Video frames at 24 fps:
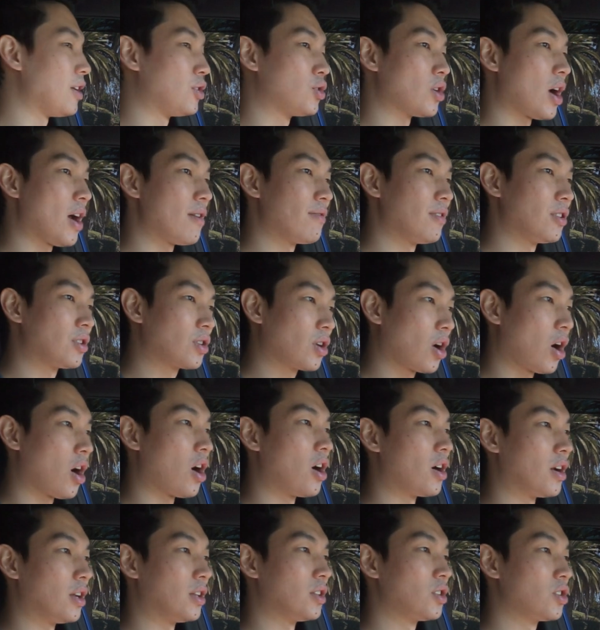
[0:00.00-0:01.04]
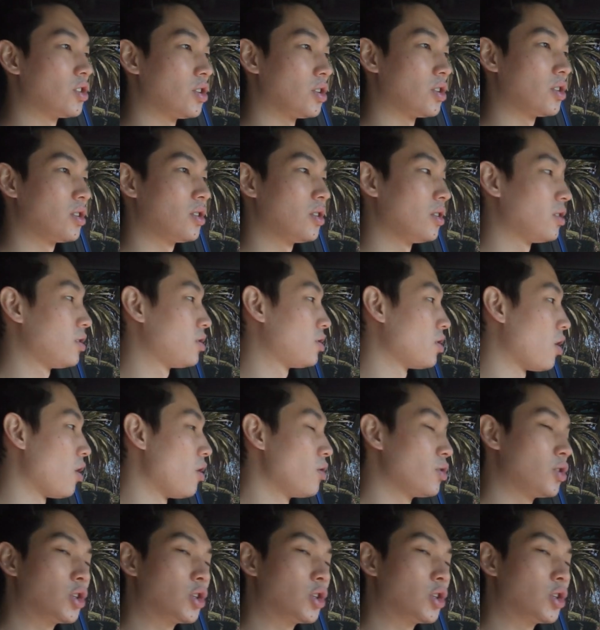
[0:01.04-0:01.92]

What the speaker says: drive this car and it's just so